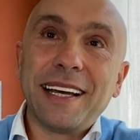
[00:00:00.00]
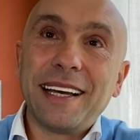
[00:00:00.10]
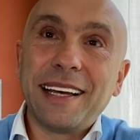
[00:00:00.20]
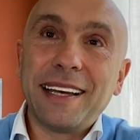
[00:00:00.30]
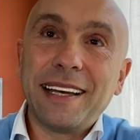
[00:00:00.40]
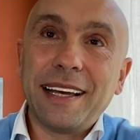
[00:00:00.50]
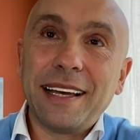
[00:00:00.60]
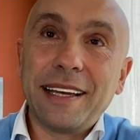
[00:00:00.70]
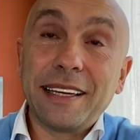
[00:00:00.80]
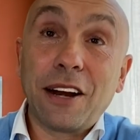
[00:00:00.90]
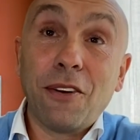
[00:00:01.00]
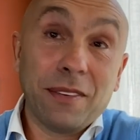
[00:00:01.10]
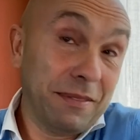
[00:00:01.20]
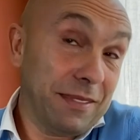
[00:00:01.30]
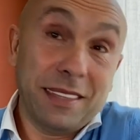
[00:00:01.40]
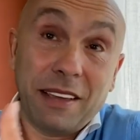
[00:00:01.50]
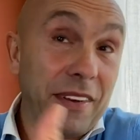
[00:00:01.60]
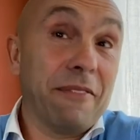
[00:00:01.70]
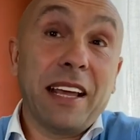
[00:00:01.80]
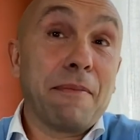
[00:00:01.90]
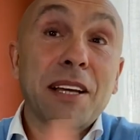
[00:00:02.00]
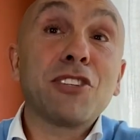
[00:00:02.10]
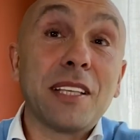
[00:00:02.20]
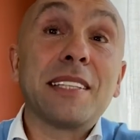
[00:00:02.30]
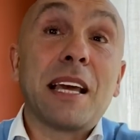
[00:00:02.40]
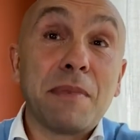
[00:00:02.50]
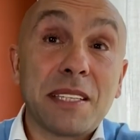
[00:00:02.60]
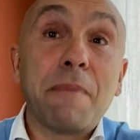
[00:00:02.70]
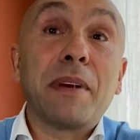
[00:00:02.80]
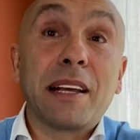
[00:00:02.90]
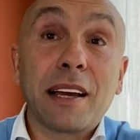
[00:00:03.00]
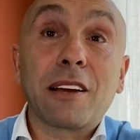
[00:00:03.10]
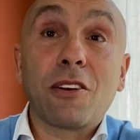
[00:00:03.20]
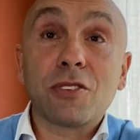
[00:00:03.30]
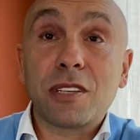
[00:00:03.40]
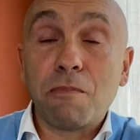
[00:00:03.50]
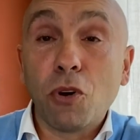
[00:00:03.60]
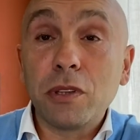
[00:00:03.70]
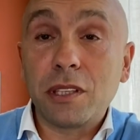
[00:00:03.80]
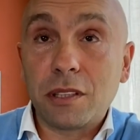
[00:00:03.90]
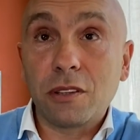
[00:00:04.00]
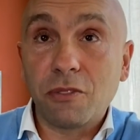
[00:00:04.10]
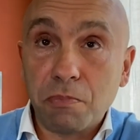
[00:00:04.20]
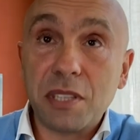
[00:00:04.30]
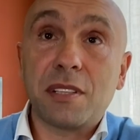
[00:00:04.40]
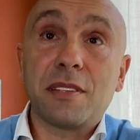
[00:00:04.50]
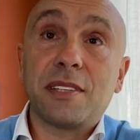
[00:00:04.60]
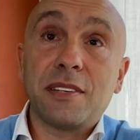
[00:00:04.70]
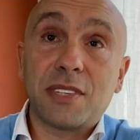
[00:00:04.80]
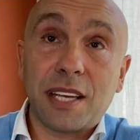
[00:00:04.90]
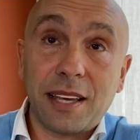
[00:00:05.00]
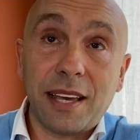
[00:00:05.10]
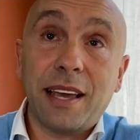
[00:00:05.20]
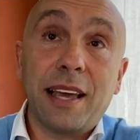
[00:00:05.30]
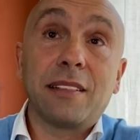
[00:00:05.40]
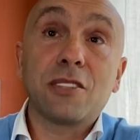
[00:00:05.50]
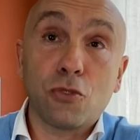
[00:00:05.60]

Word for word: Uh, uh, you know, the, very much the same is happening across a multitude of businesses uh, and